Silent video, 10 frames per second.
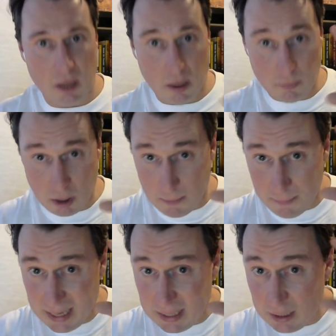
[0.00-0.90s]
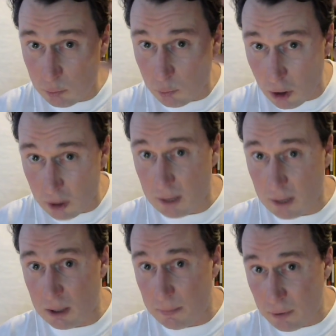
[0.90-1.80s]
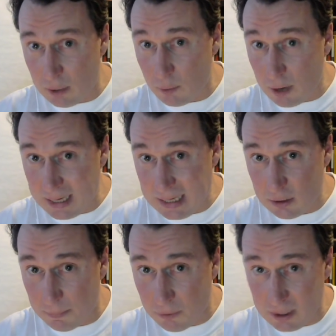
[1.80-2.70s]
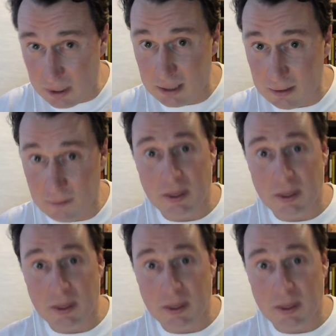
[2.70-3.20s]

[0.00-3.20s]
I'm going to make it work. I'm going to put it where I need to put it.